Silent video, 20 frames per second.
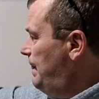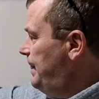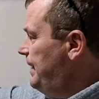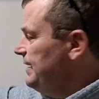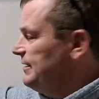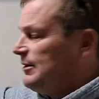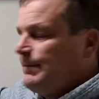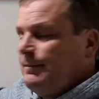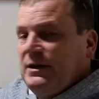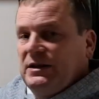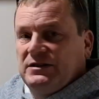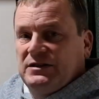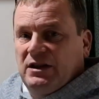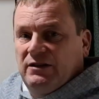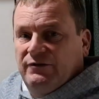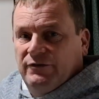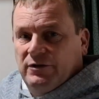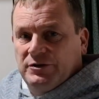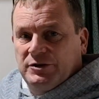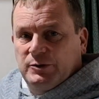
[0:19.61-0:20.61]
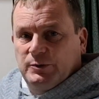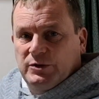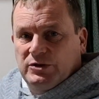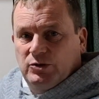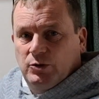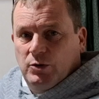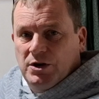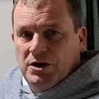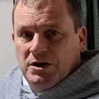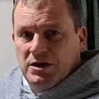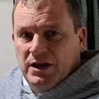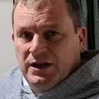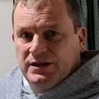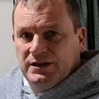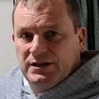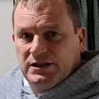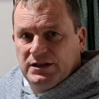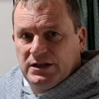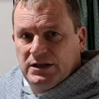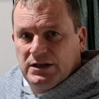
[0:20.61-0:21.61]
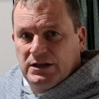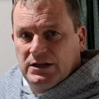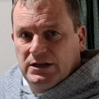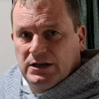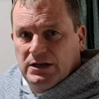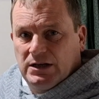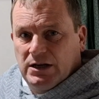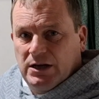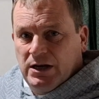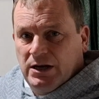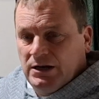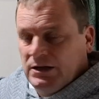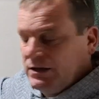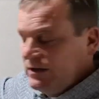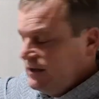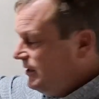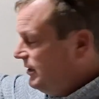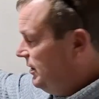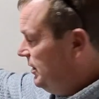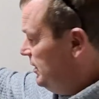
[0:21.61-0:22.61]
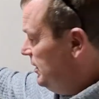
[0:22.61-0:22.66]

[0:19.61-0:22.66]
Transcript: There's a big difference between this and